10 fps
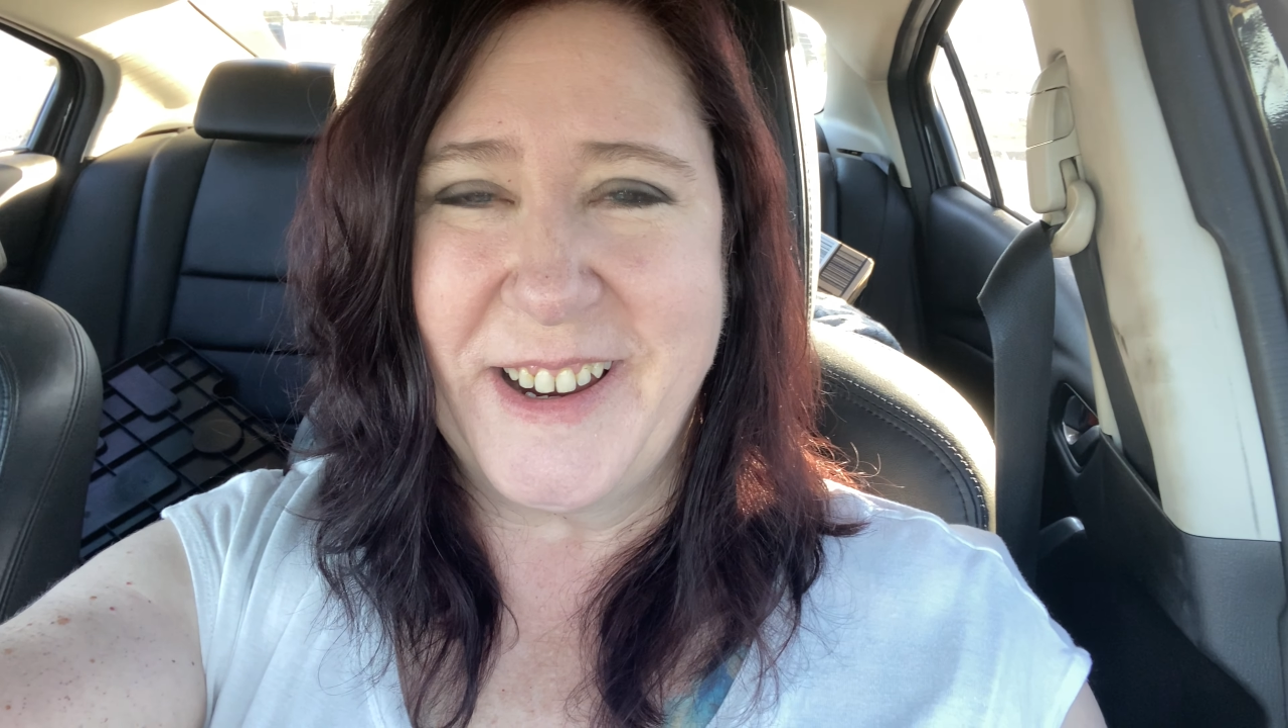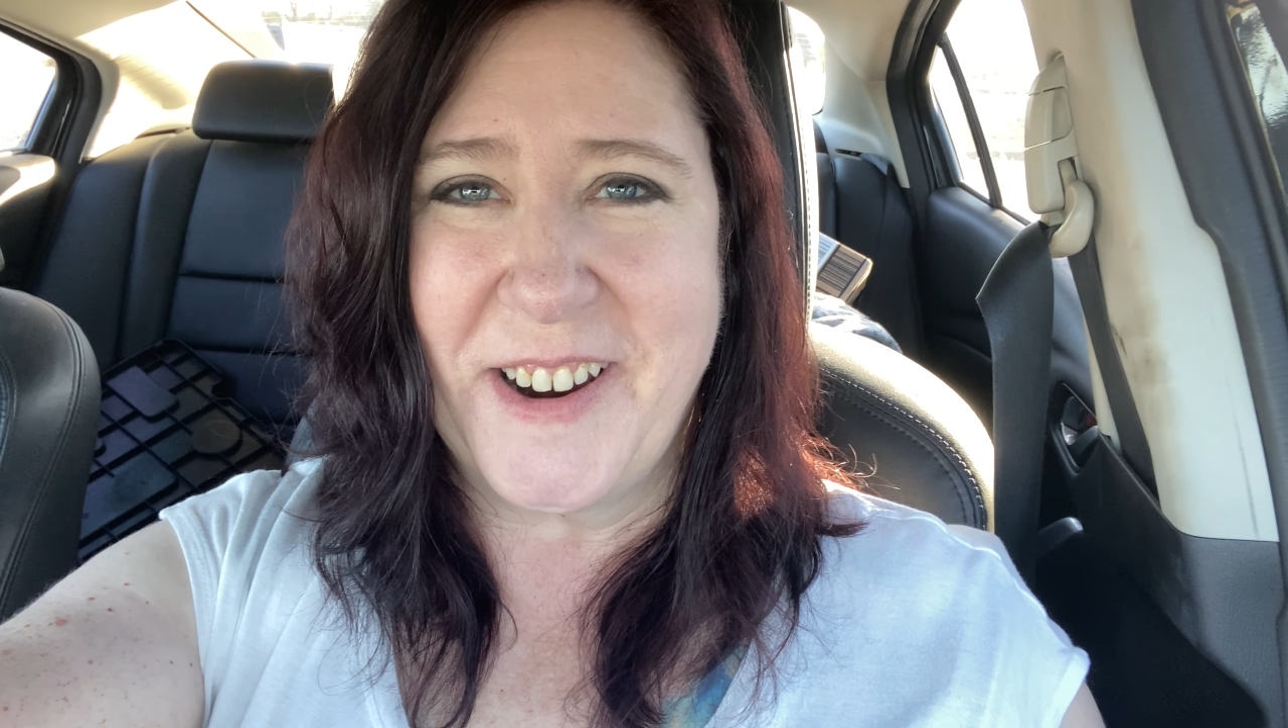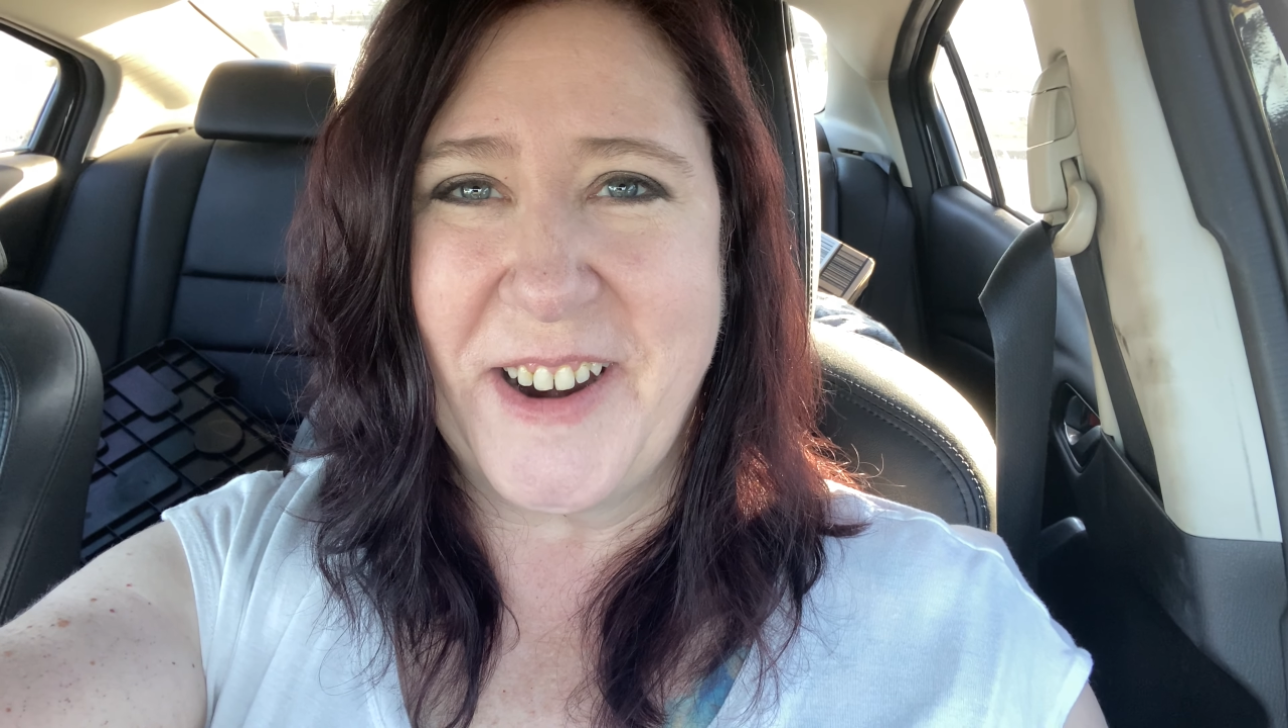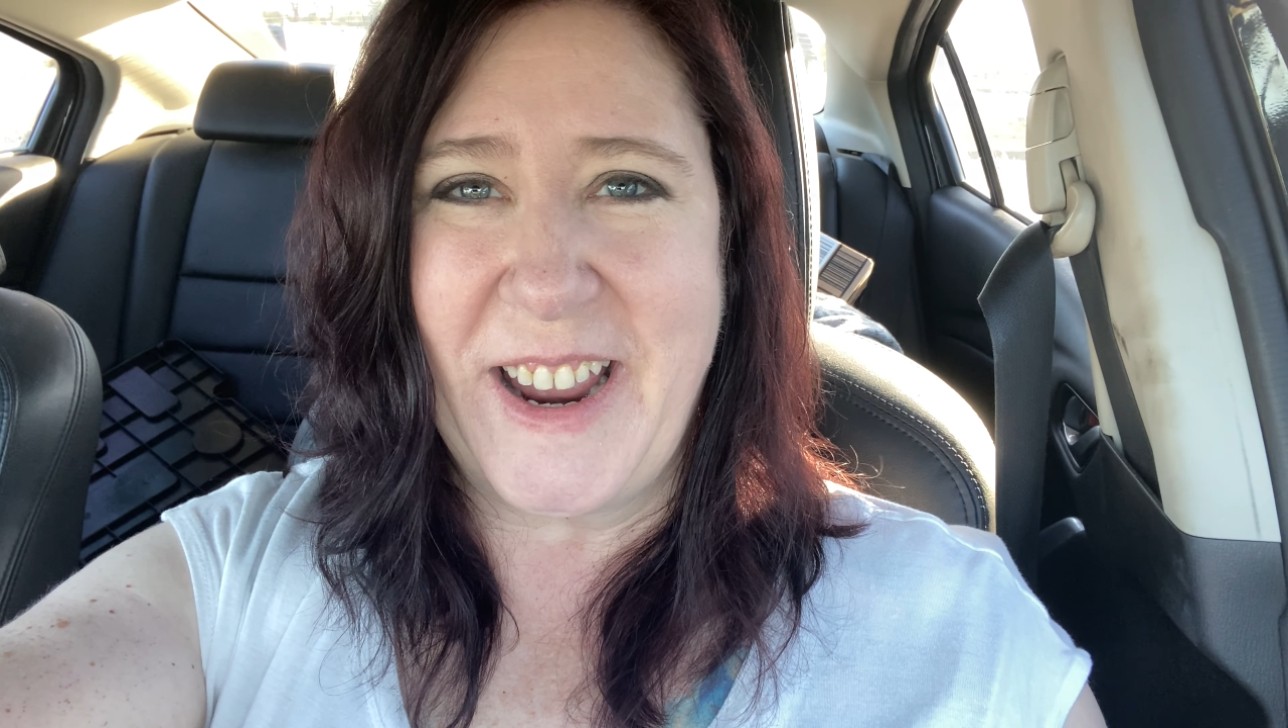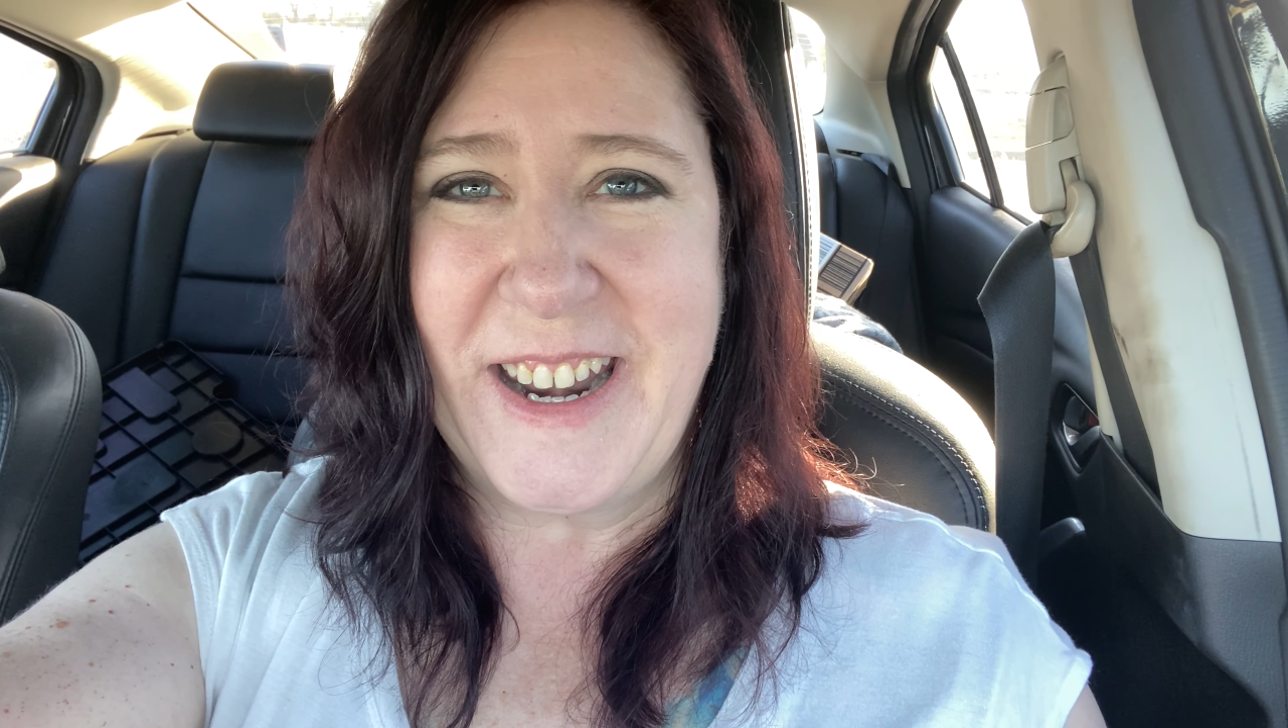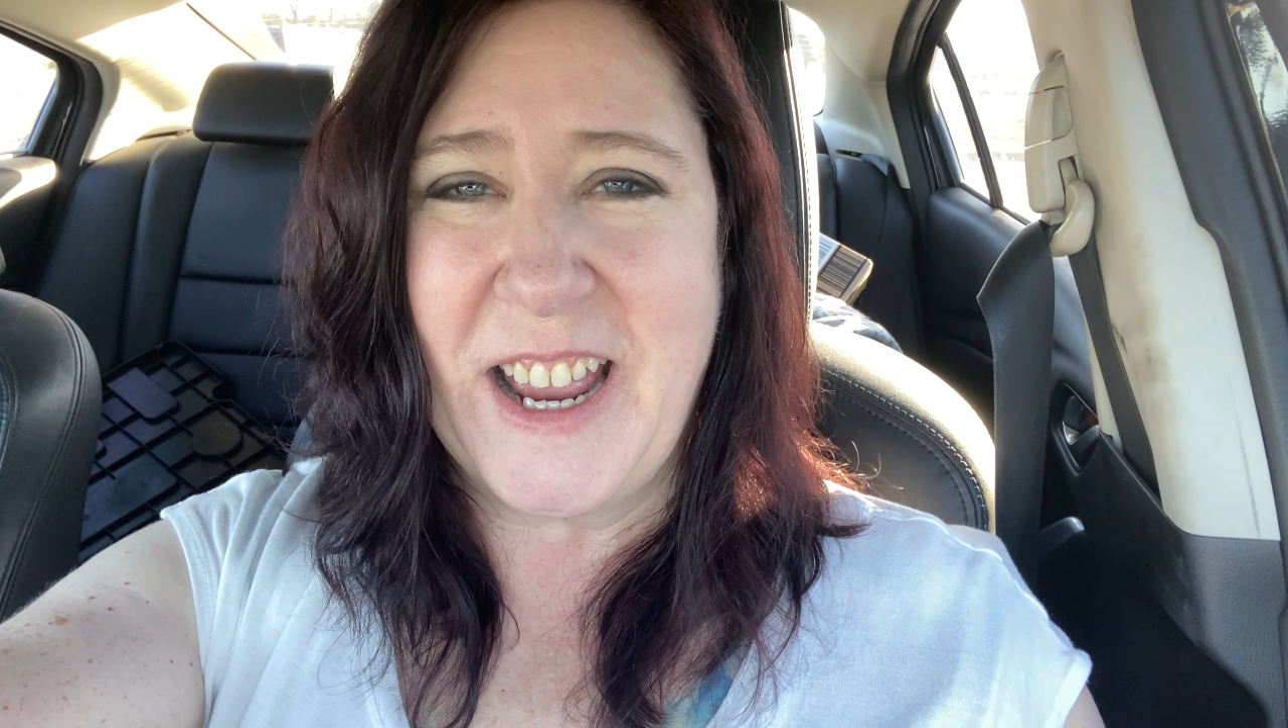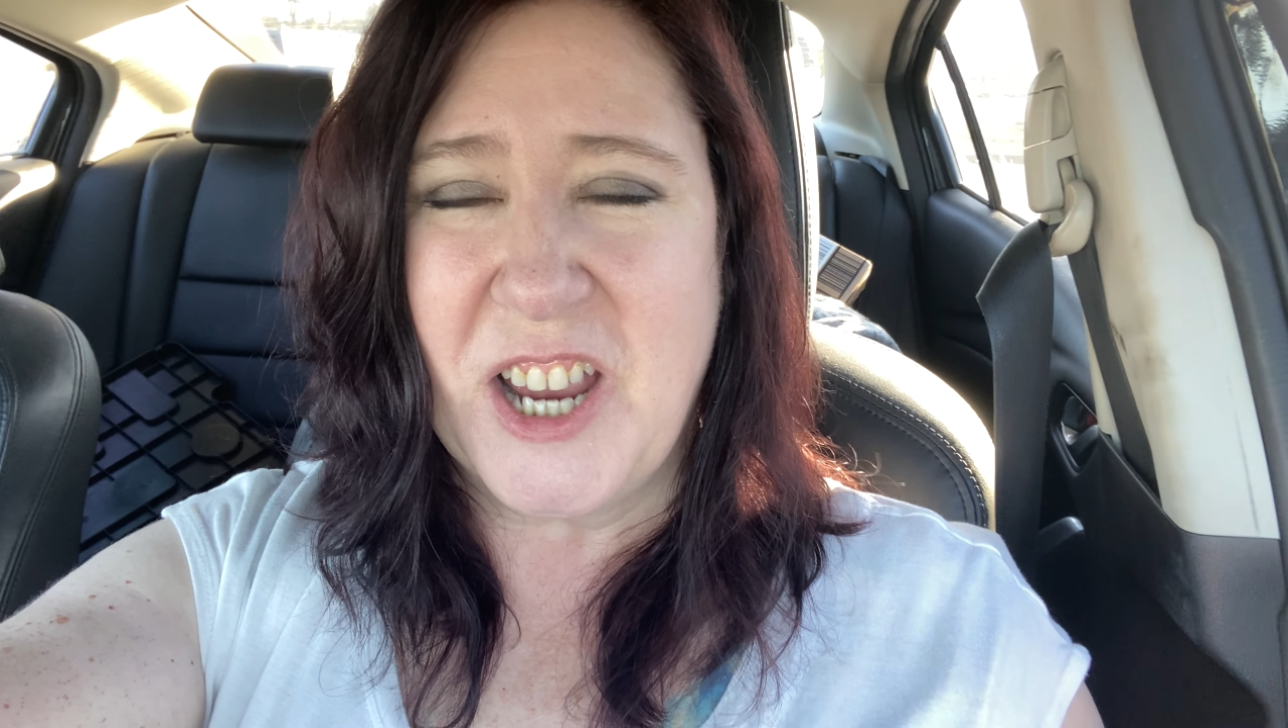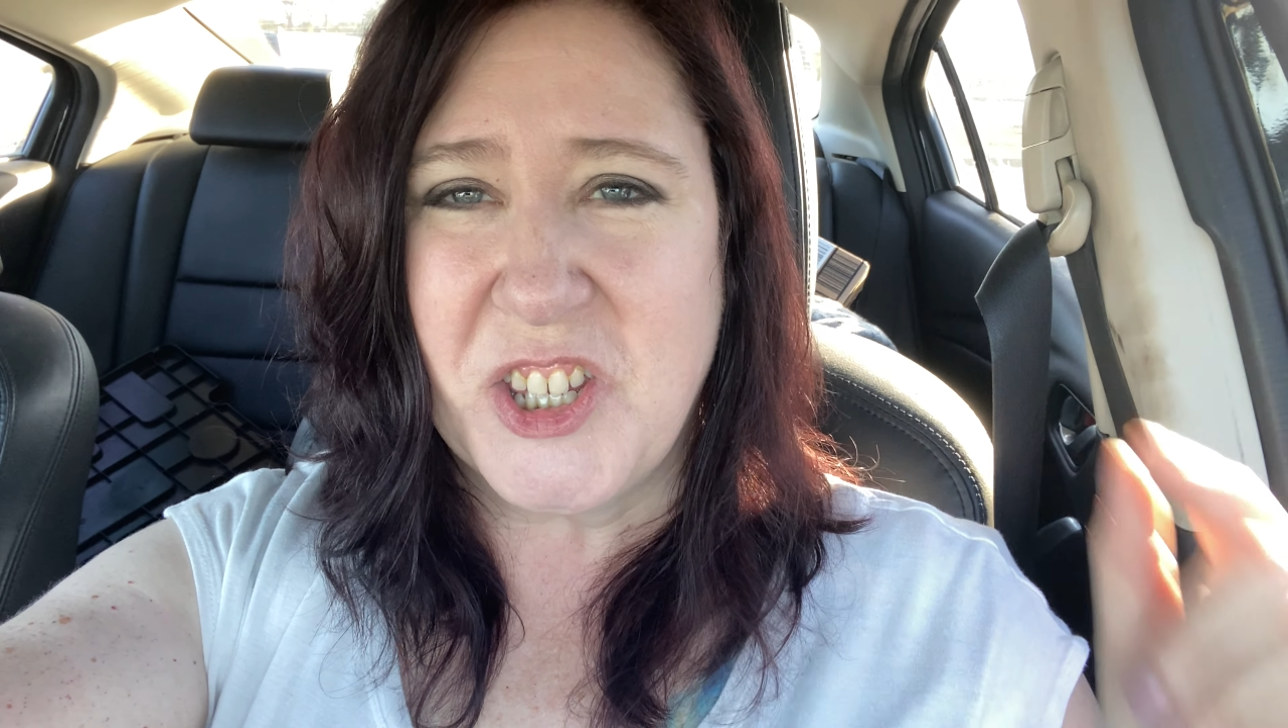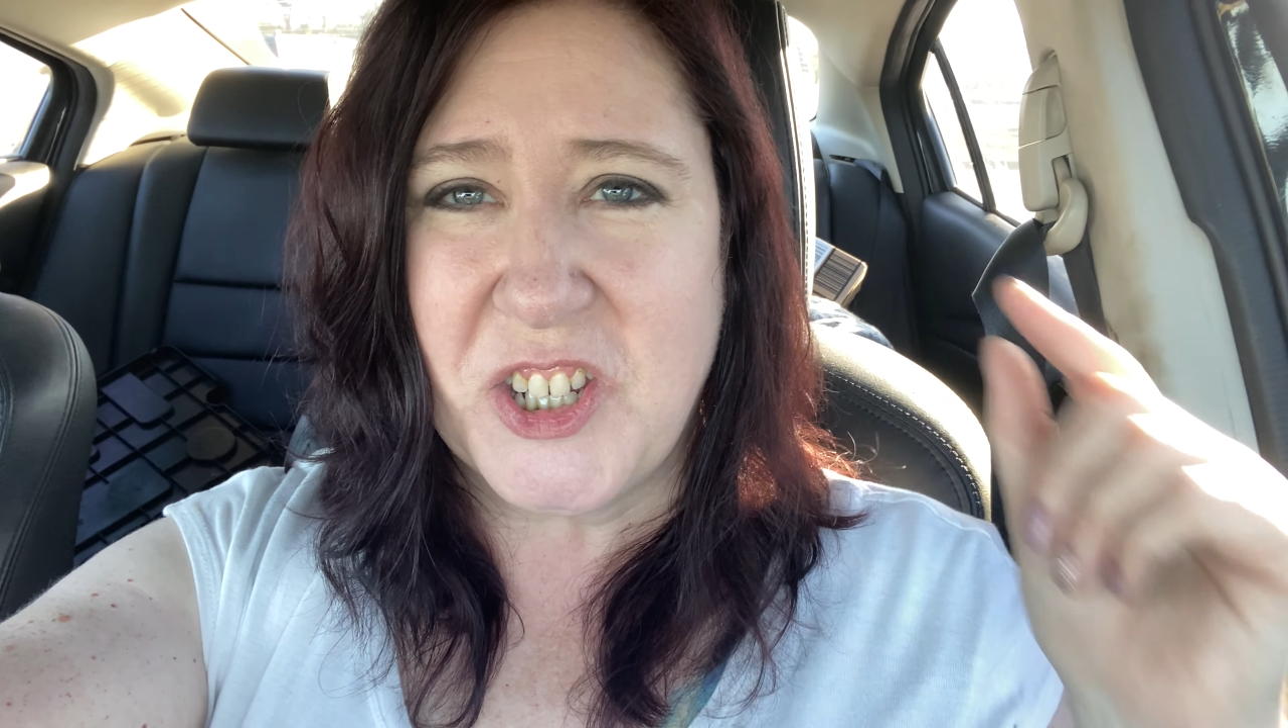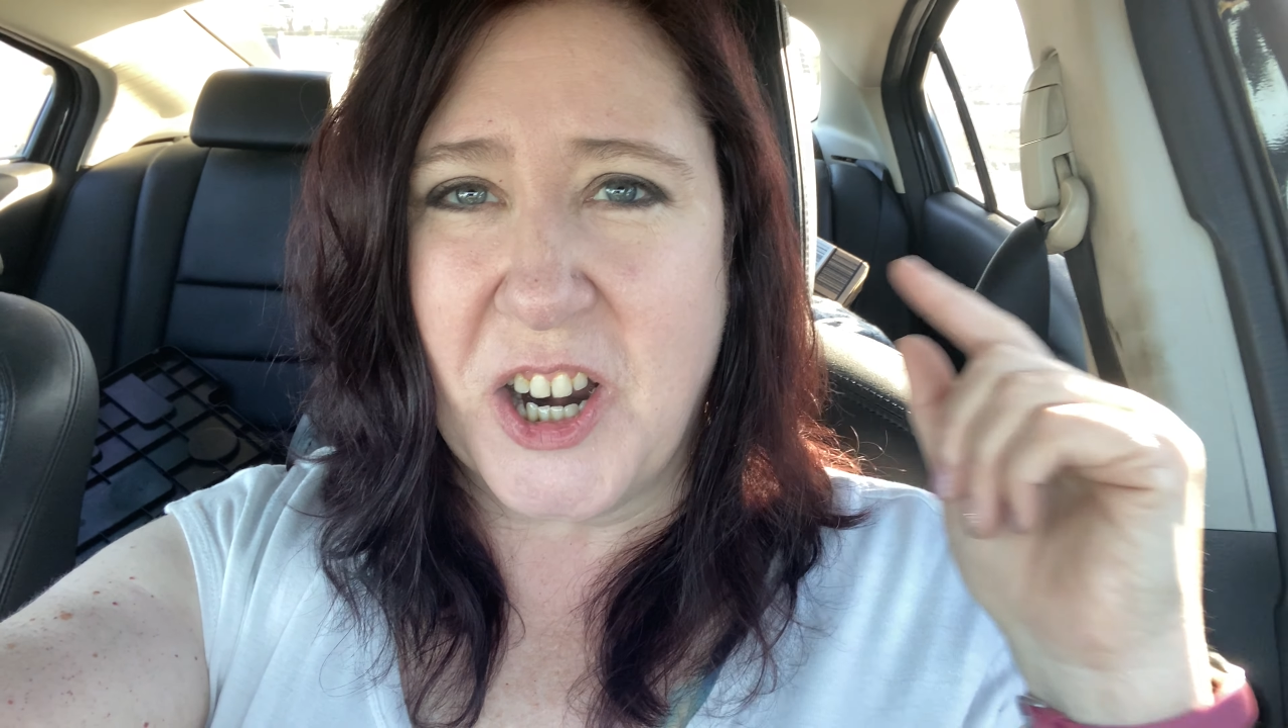All right.
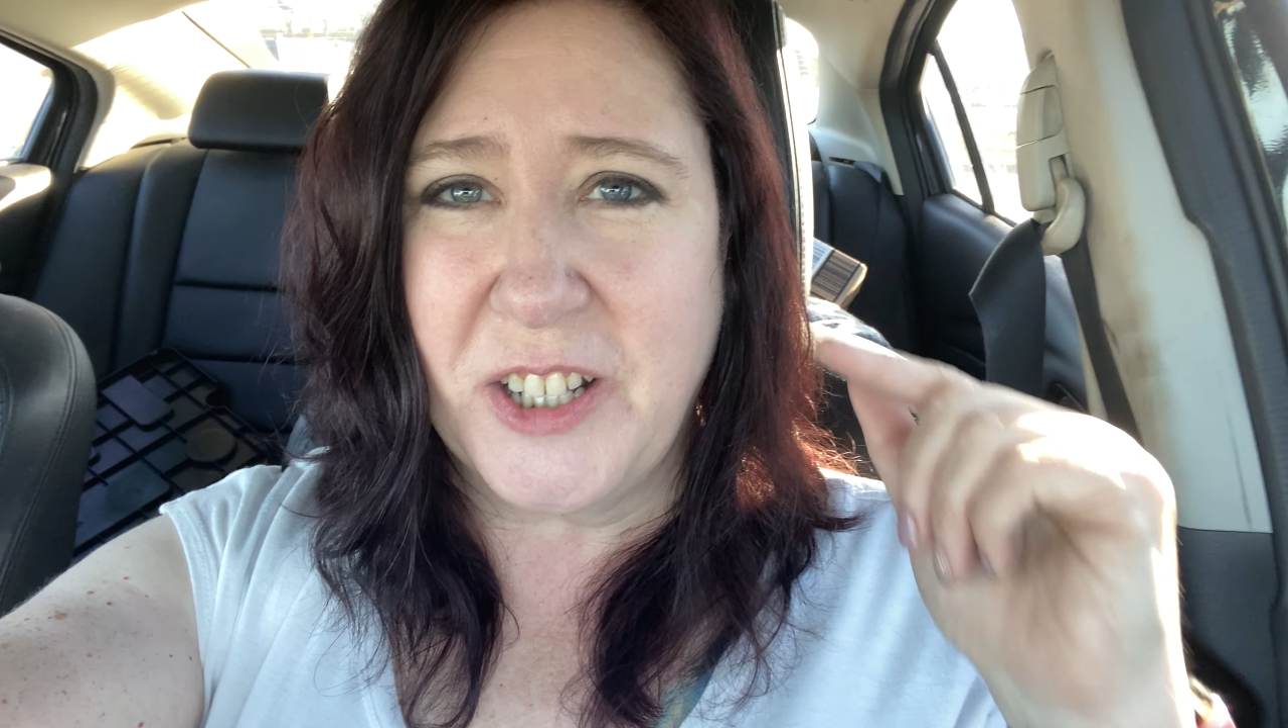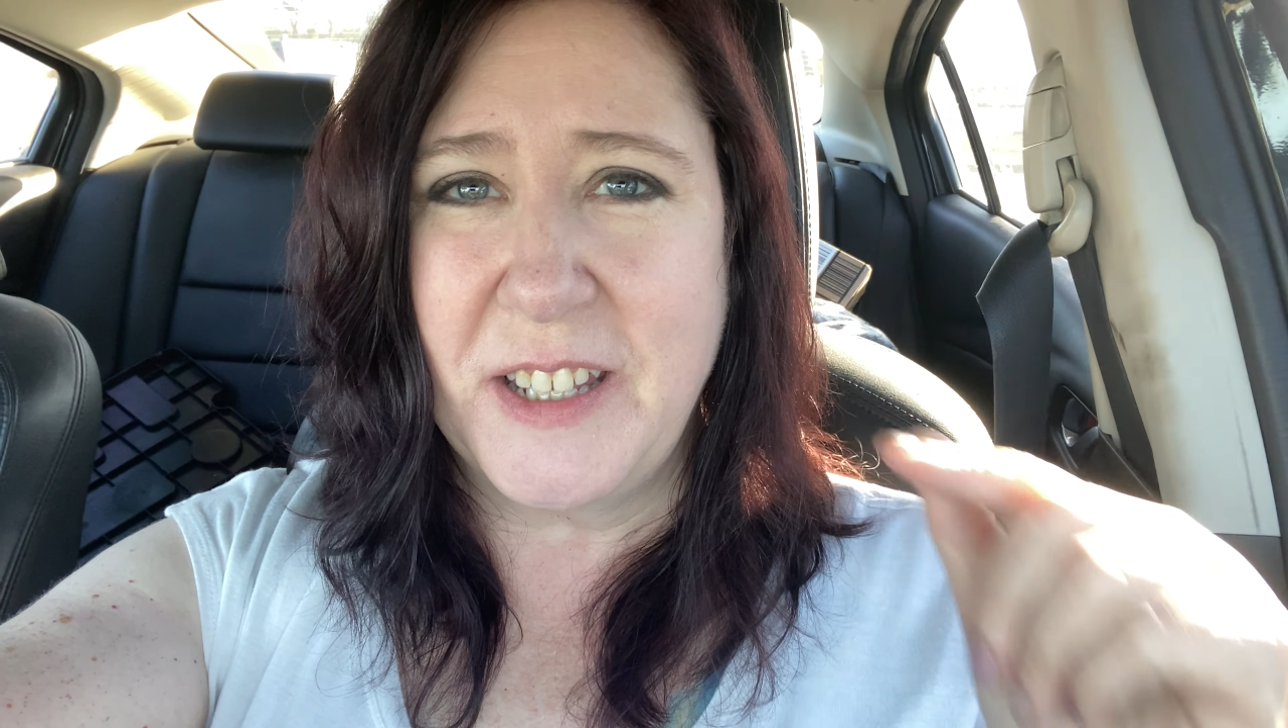Start